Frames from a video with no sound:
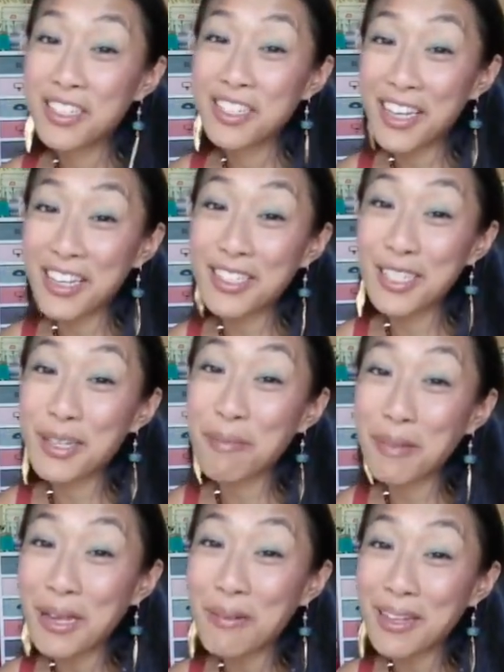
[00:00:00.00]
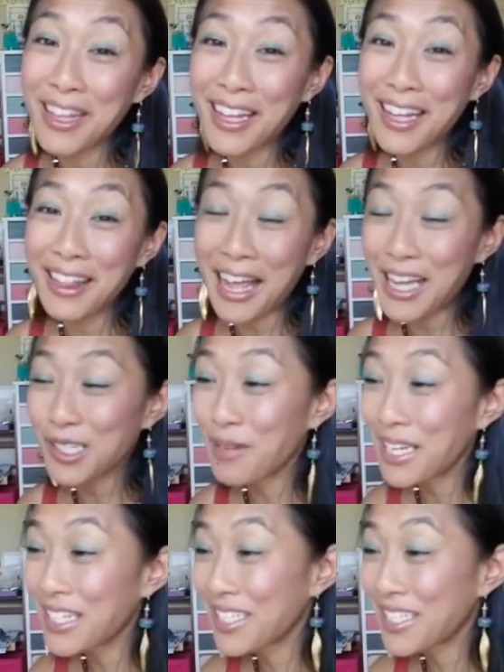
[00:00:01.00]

chance to play with it last week.